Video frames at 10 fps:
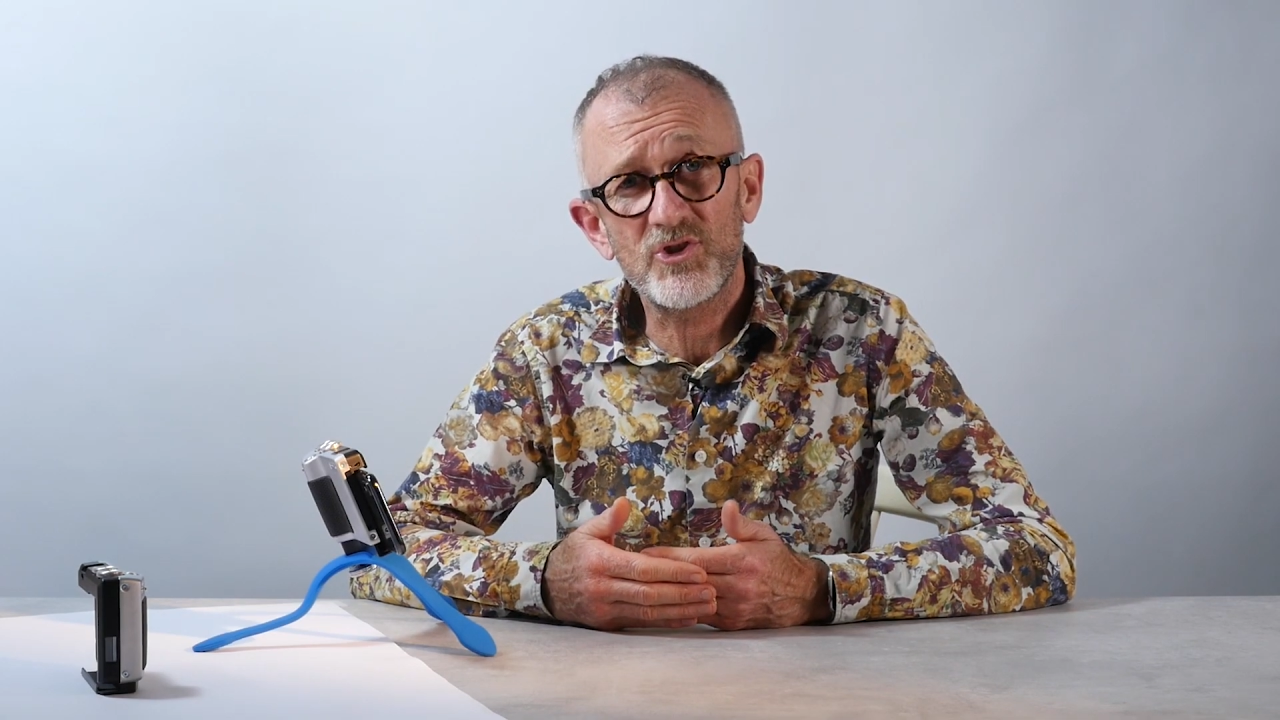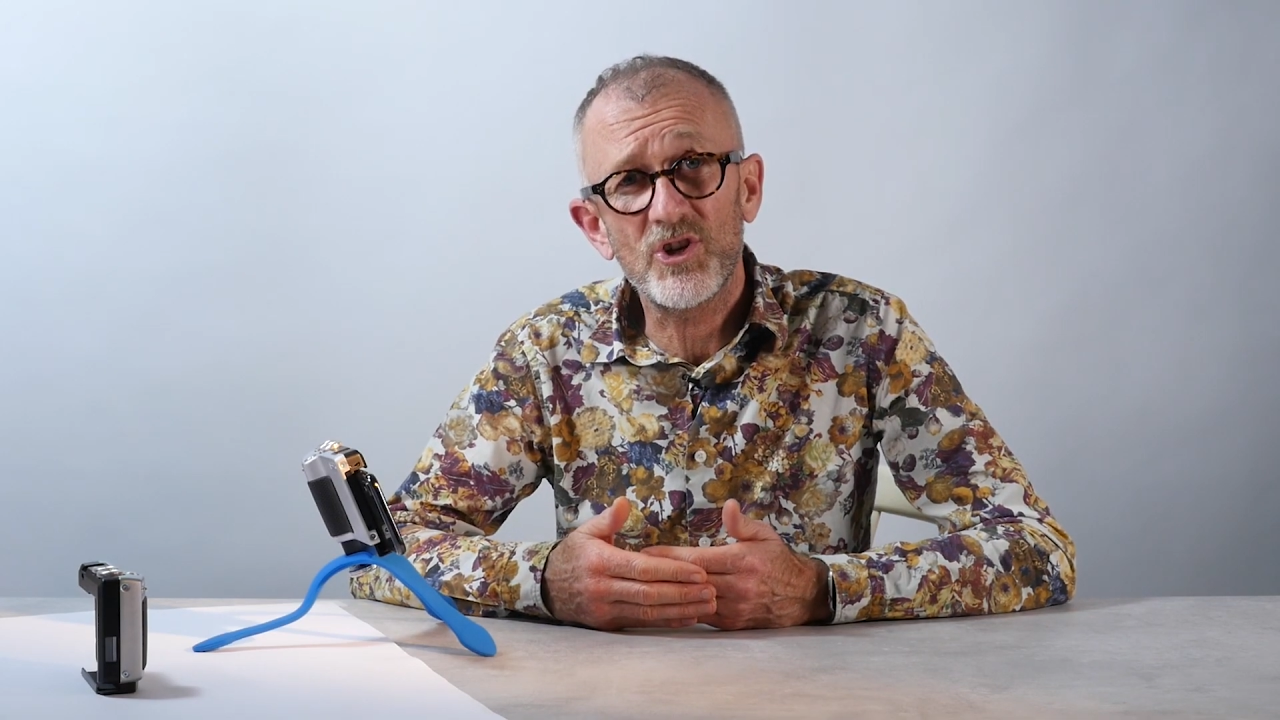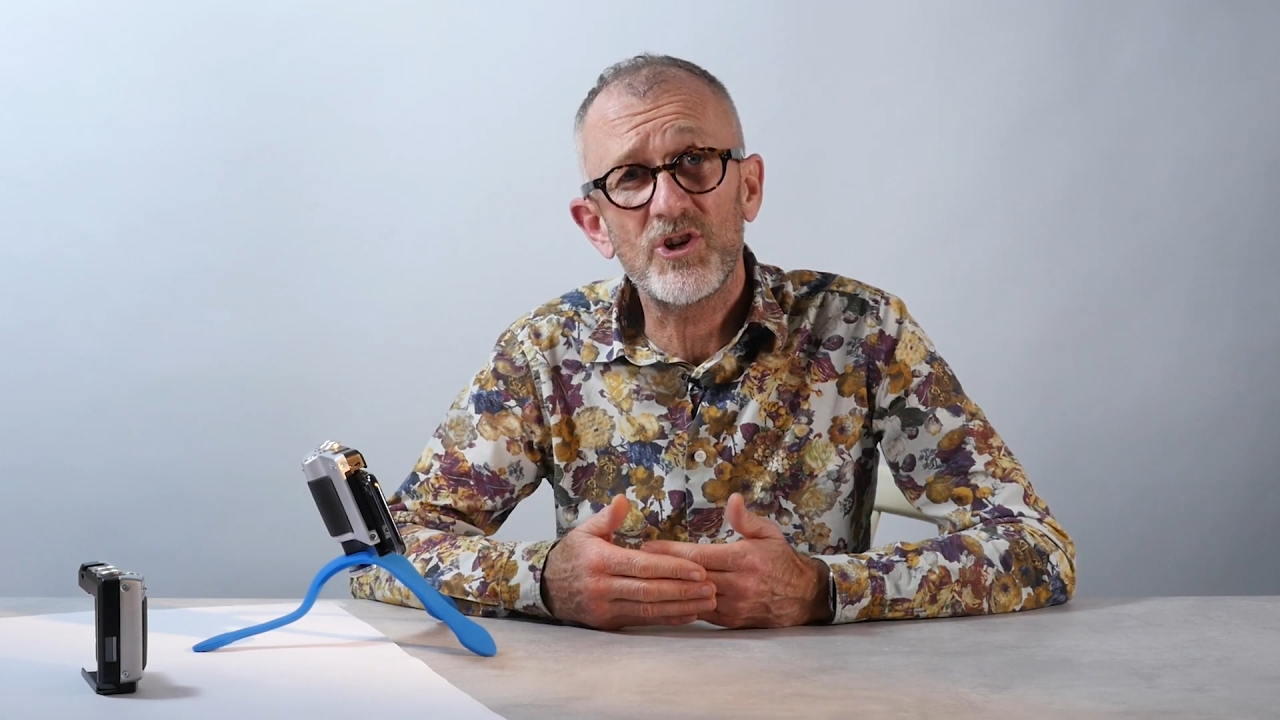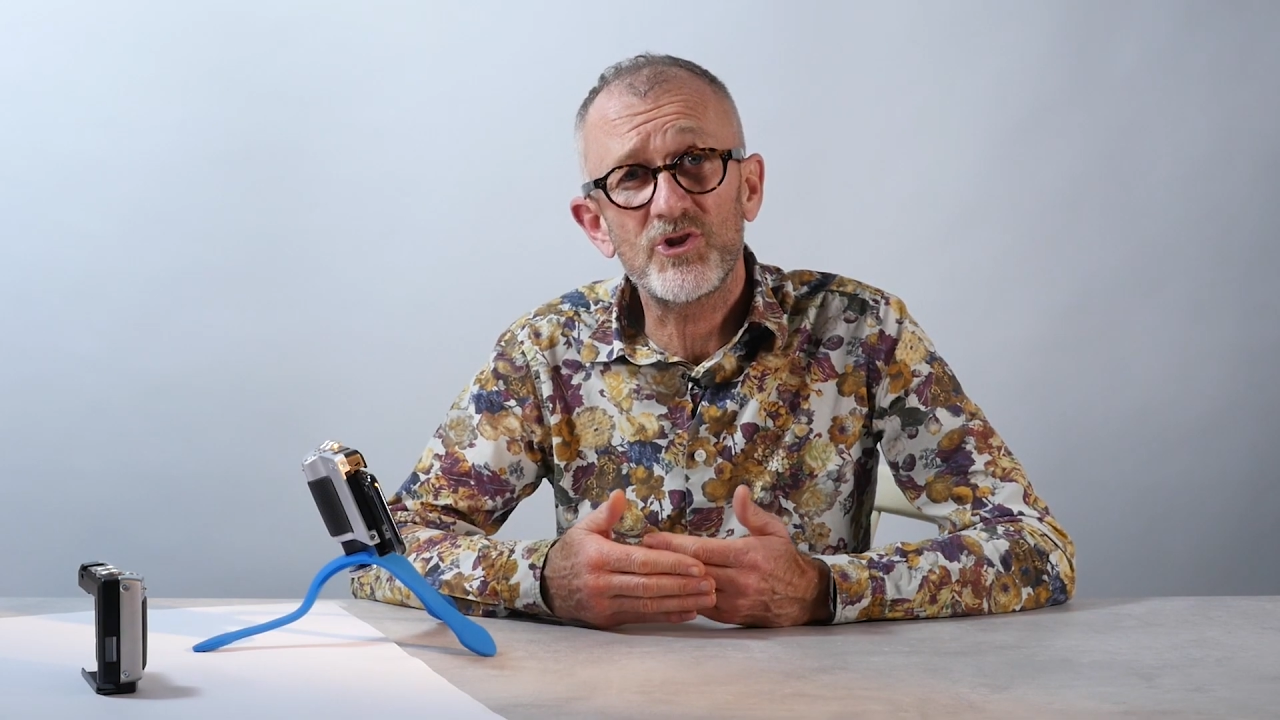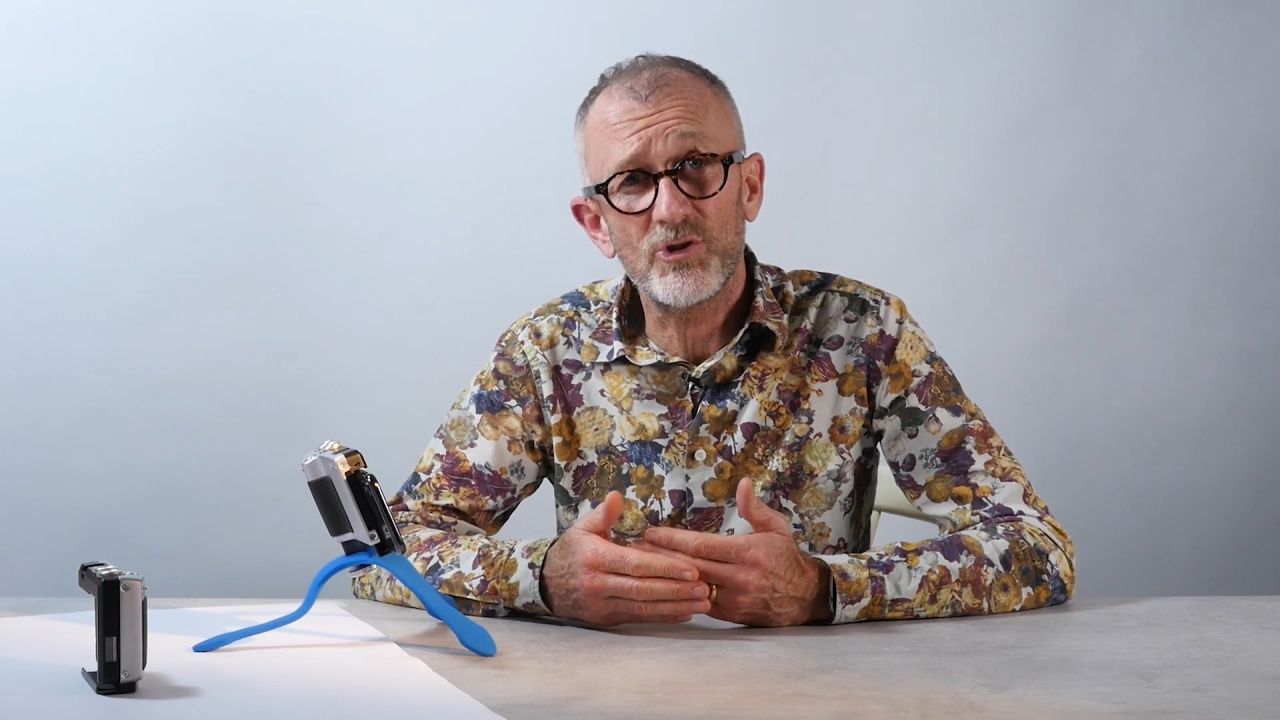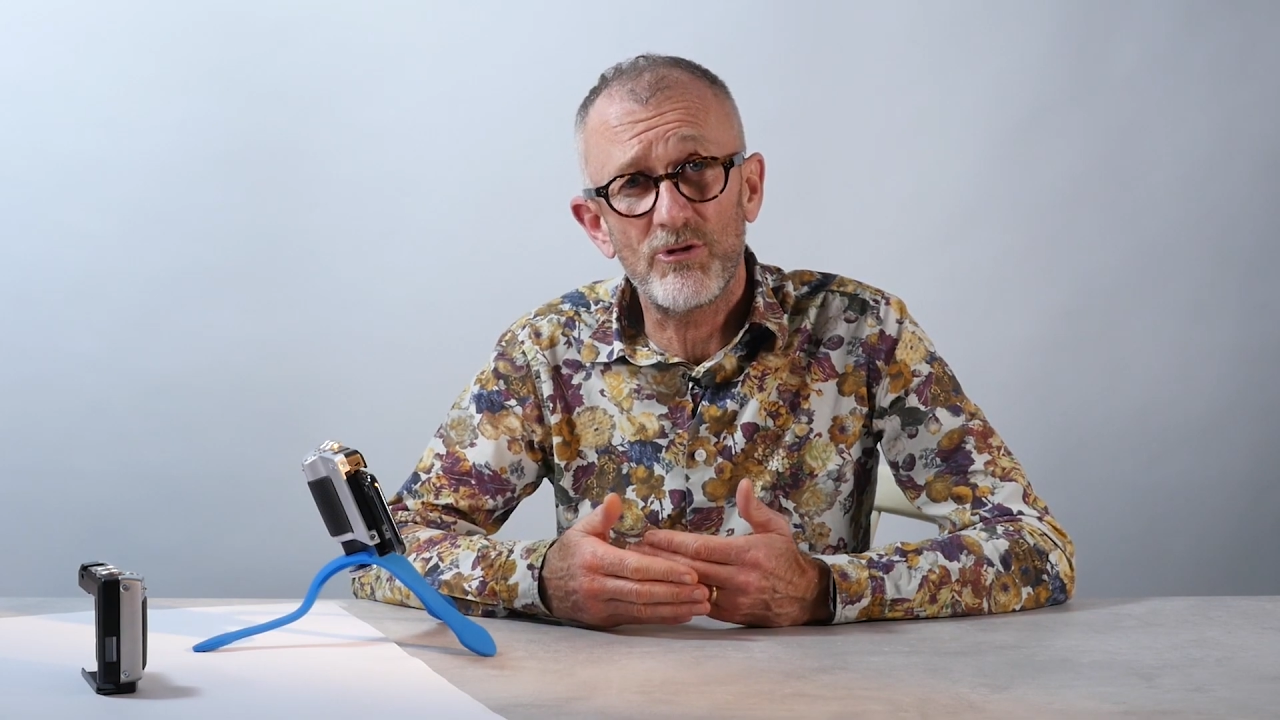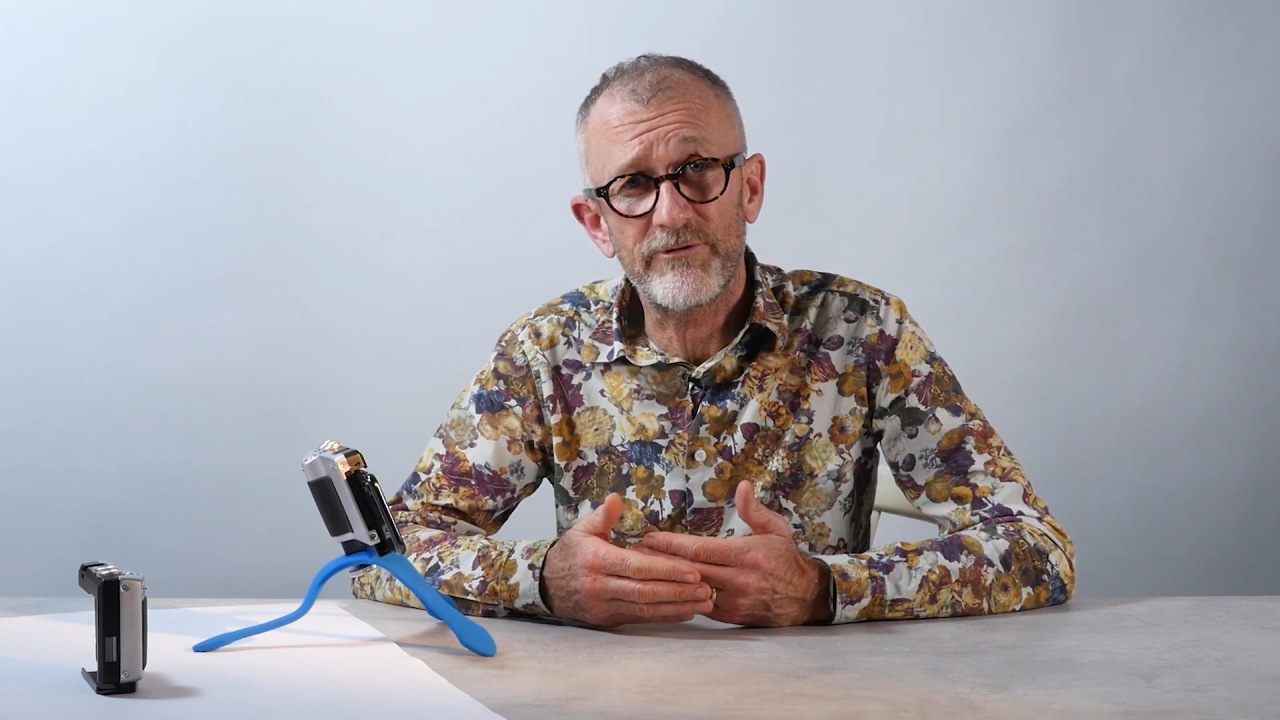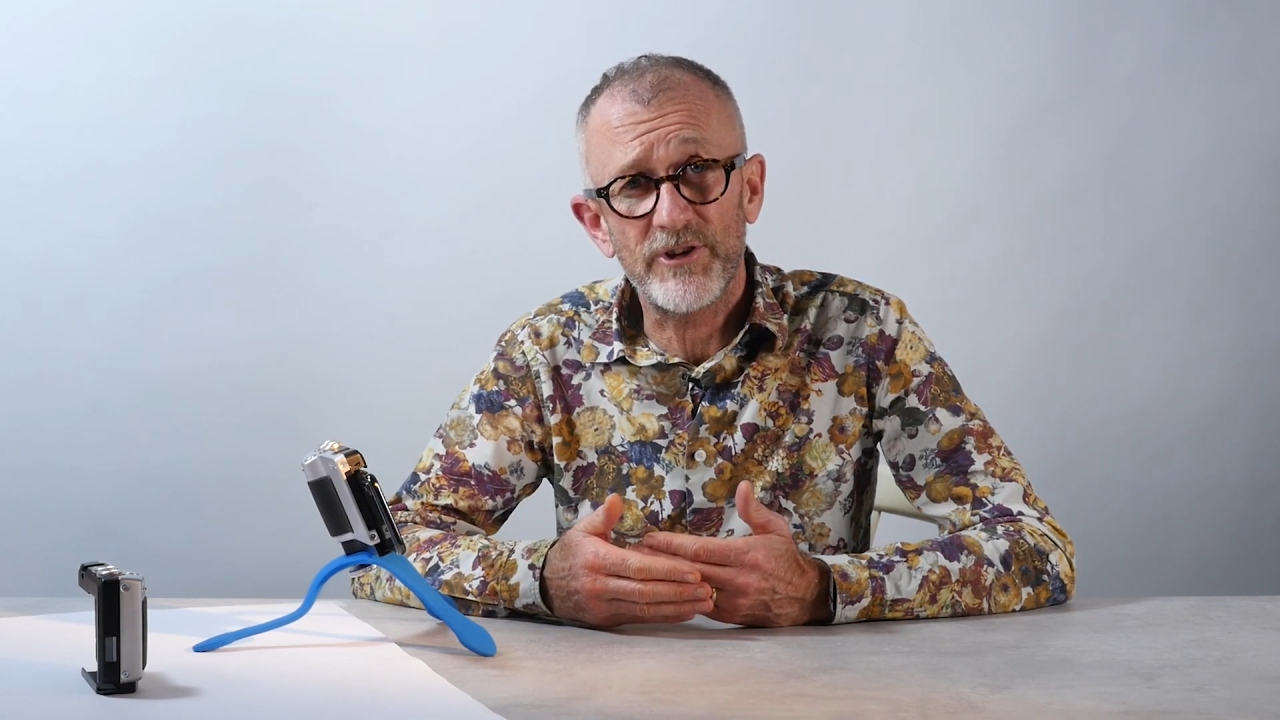charge your